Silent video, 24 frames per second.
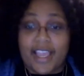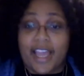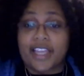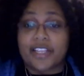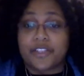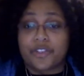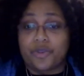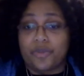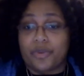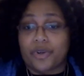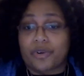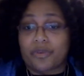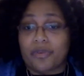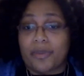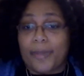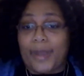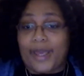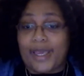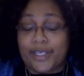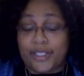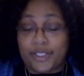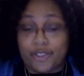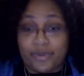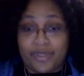I do want to
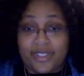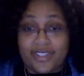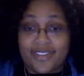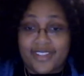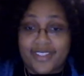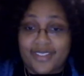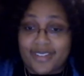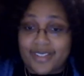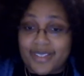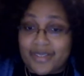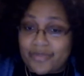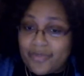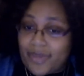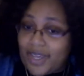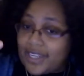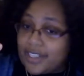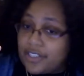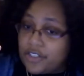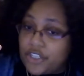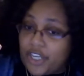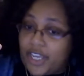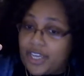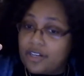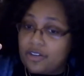remind you that this is my
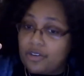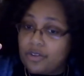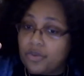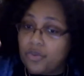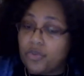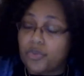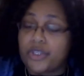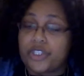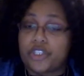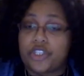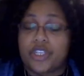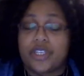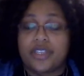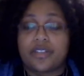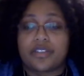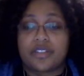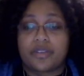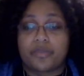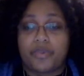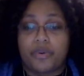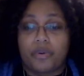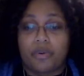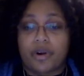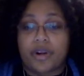channel, which is
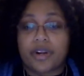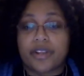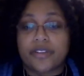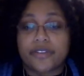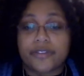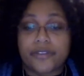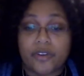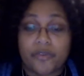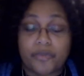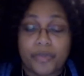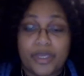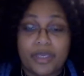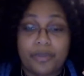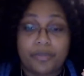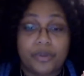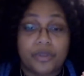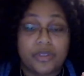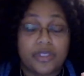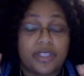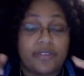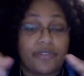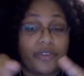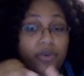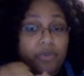supportive of people
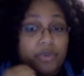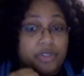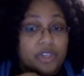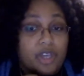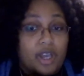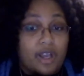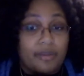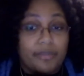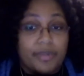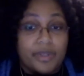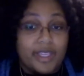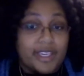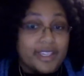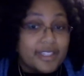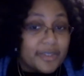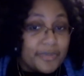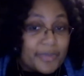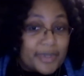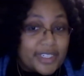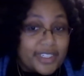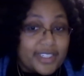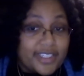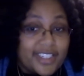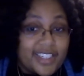living with complex
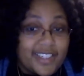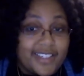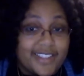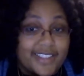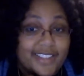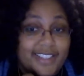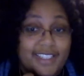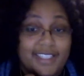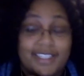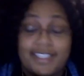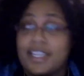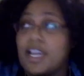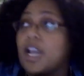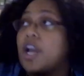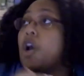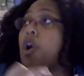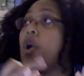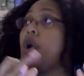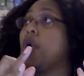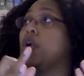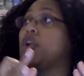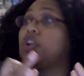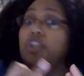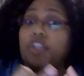PTSD,
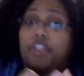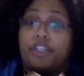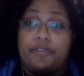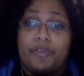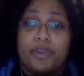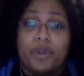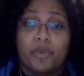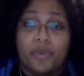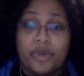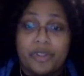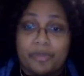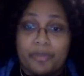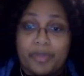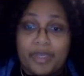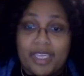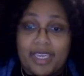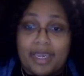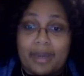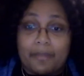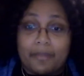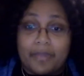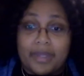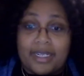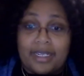living with
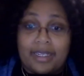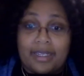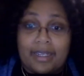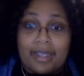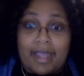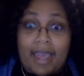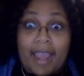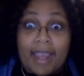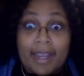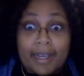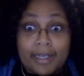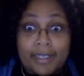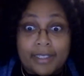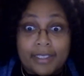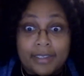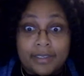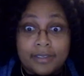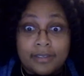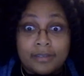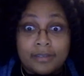being black,